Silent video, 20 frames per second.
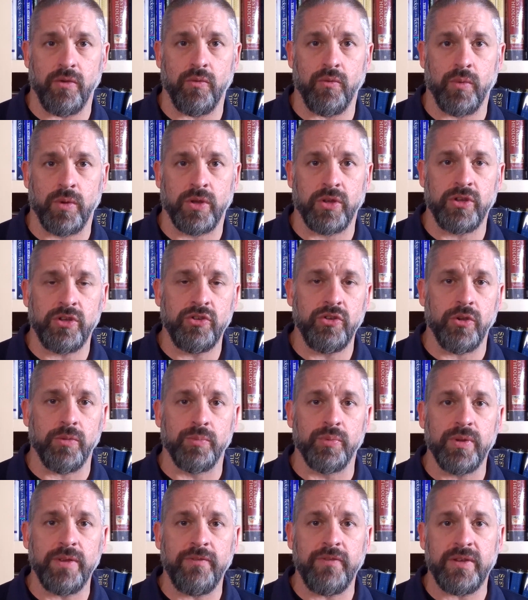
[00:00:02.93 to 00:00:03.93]
we're going to do a
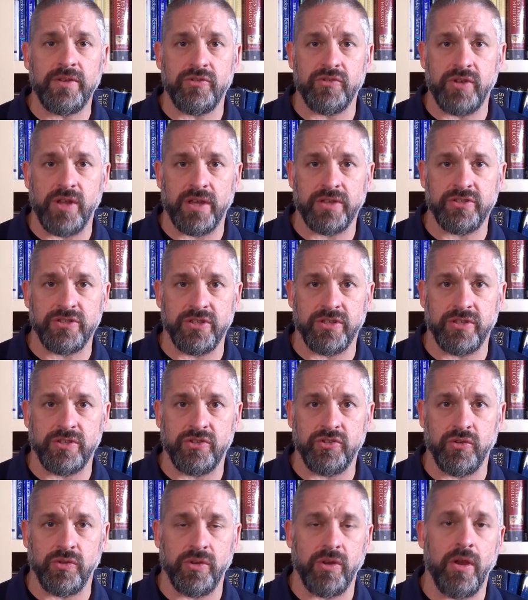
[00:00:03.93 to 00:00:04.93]
brief
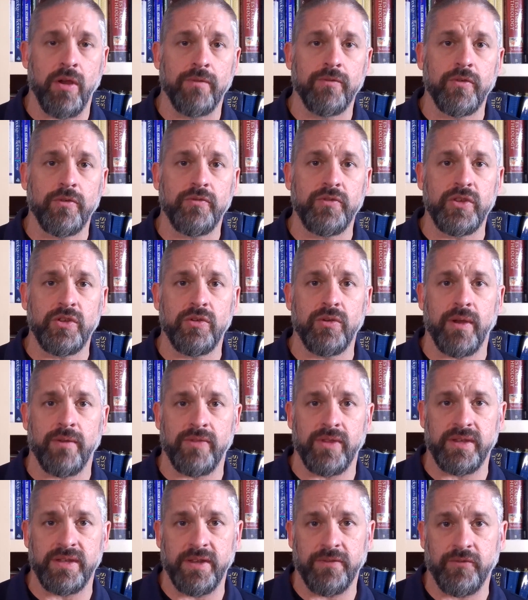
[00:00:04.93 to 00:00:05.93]
introduction to an overview
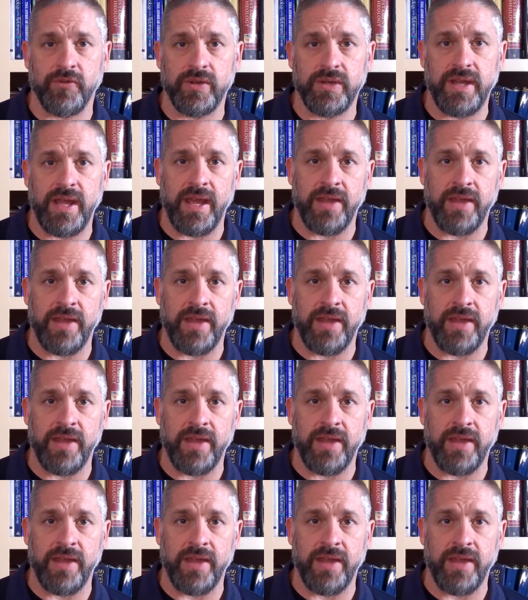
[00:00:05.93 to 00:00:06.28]
of the different